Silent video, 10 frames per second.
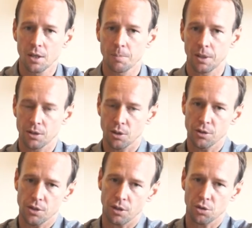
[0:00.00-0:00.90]
Because
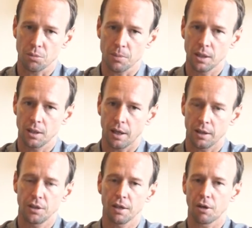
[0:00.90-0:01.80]
on social media,
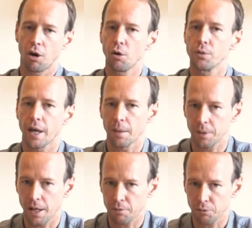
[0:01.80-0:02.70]
you never own that
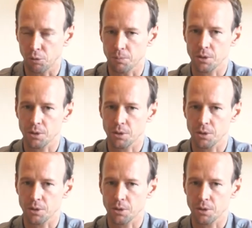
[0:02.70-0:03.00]
platform.